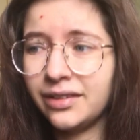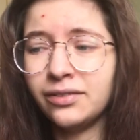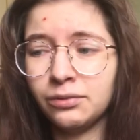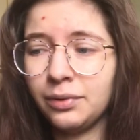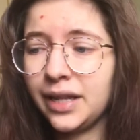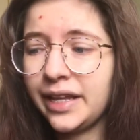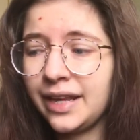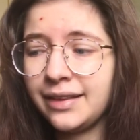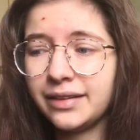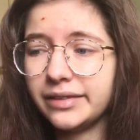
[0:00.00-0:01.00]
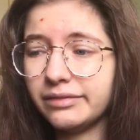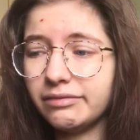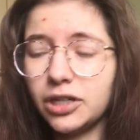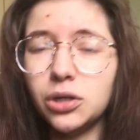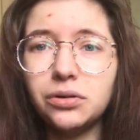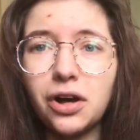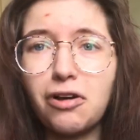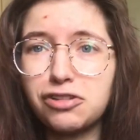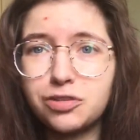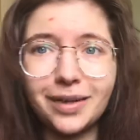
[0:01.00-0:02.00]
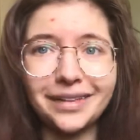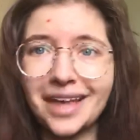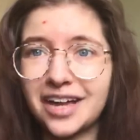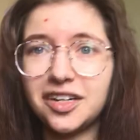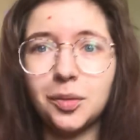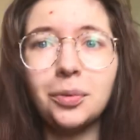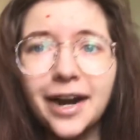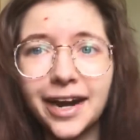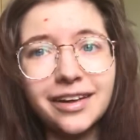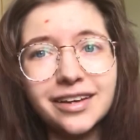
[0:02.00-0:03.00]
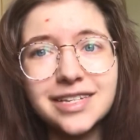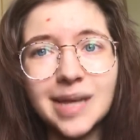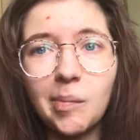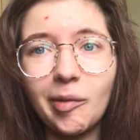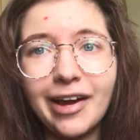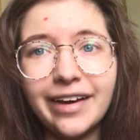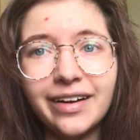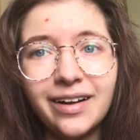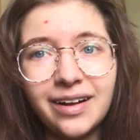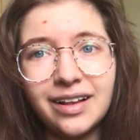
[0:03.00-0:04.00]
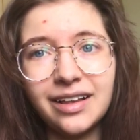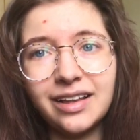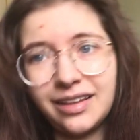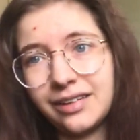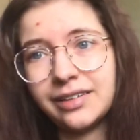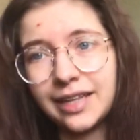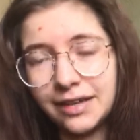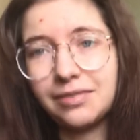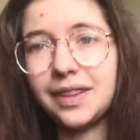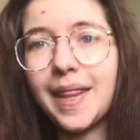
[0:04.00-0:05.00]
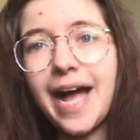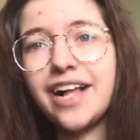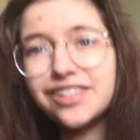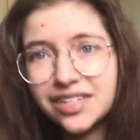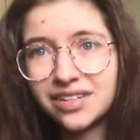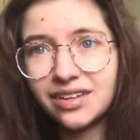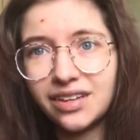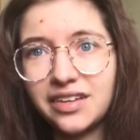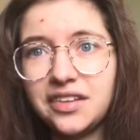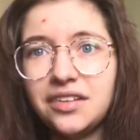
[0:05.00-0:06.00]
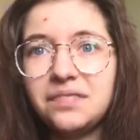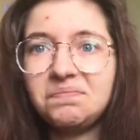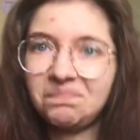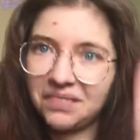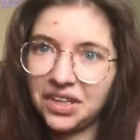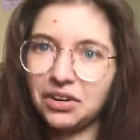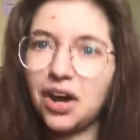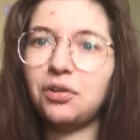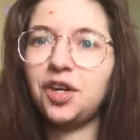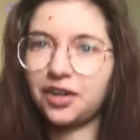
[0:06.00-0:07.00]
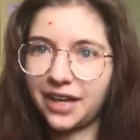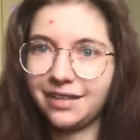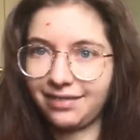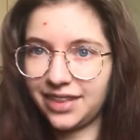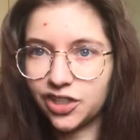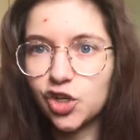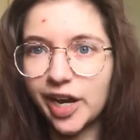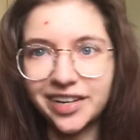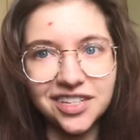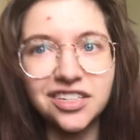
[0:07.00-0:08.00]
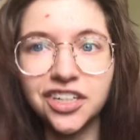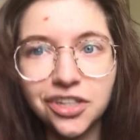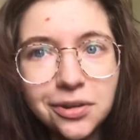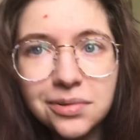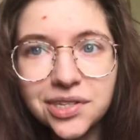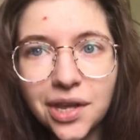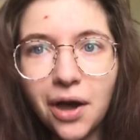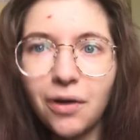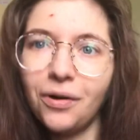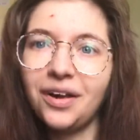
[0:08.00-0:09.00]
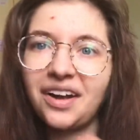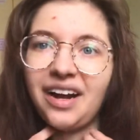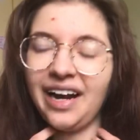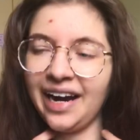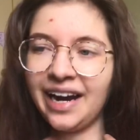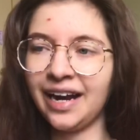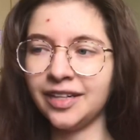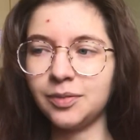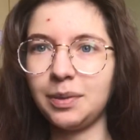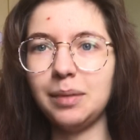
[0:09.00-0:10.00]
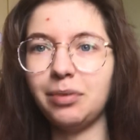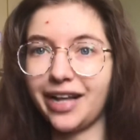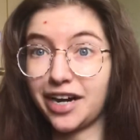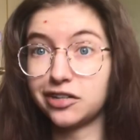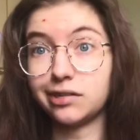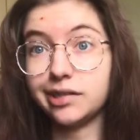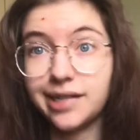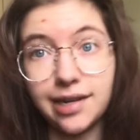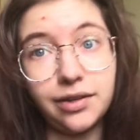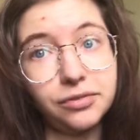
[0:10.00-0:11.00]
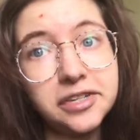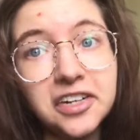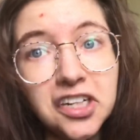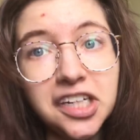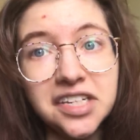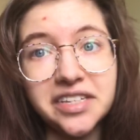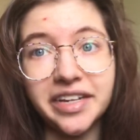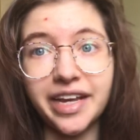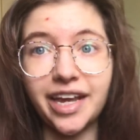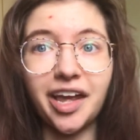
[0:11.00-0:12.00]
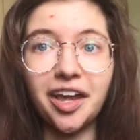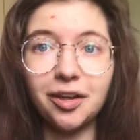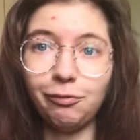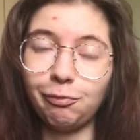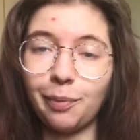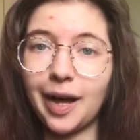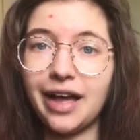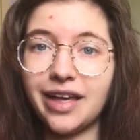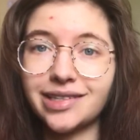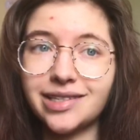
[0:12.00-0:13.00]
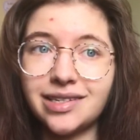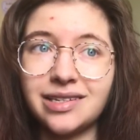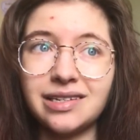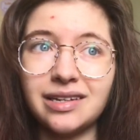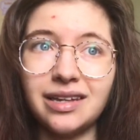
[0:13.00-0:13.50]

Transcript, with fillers: really, who knows what that could bring someone, given that, you know, you're given the chance to do so and people actually take you seriously. But